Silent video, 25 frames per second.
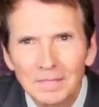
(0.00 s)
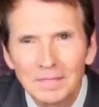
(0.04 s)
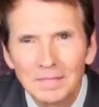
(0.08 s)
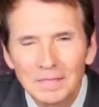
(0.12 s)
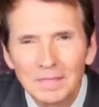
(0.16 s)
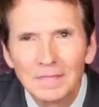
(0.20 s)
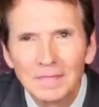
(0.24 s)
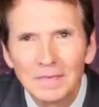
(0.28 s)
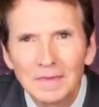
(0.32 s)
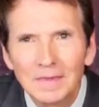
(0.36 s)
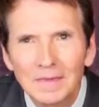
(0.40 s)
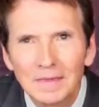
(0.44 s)

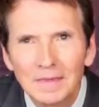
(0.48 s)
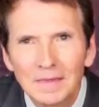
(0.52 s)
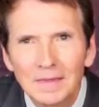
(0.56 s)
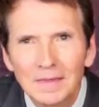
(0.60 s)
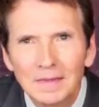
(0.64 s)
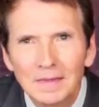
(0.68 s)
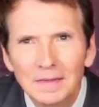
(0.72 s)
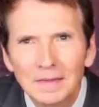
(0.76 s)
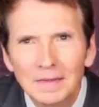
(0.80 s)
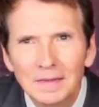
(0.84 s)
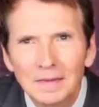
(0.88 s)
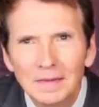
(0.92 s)

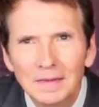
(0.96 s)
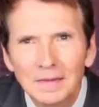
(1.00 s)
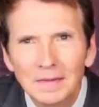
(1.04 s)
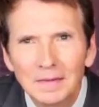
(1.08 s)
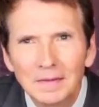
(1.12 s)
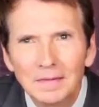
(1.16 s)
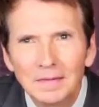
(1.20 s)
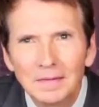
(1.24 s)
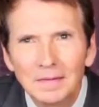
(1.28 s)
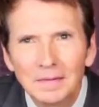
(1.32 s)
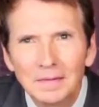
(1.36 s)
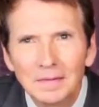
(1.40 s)

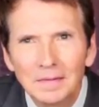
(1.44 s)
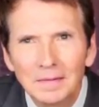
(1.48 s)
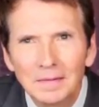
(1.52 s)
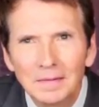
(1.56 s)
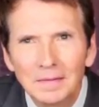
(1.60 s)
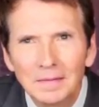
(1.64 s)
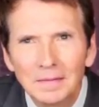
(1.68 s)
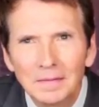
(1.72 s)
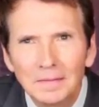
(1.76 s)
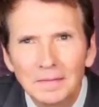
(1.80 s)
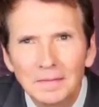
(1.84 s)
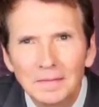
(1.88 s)

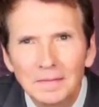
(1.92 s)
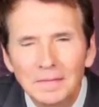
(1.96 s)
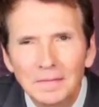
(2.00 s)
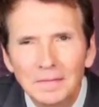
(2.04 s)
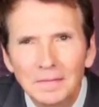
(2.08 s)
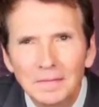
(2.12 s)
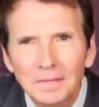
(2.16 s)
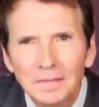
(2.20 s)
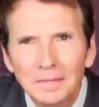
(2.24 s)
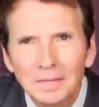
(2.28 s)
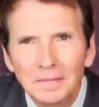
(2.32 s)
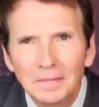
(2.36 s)

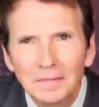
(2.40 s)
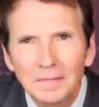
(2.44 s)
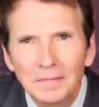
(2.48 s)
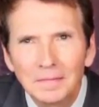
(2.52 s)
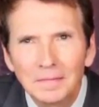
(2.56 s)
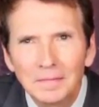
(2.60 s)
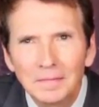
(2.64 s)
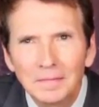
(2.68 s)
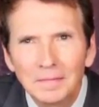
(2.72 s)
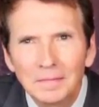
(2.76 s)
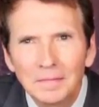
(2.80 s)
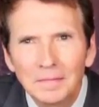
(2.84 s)

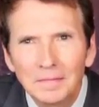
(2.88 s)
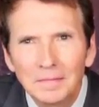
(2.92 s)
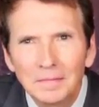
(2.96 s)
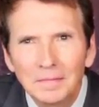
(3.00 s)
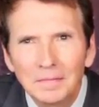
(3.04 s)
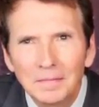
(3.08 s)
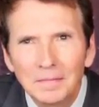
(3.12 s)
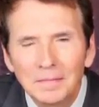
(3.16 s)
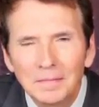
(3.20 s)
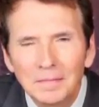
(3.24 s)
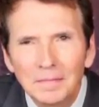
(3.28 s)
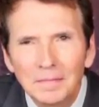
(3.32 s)
(silent)